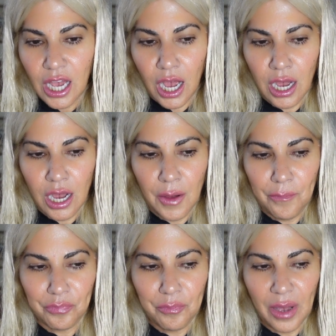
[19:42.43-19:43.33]

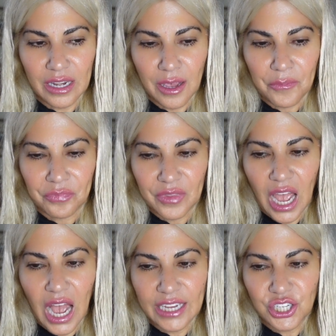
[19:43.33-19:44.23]
Um, but
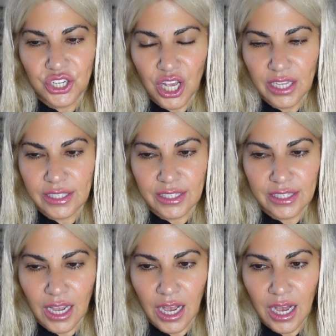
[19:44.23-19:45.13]
I
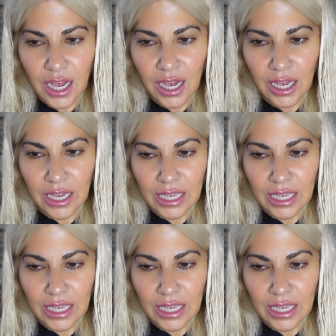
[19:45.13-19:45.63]
just, uh,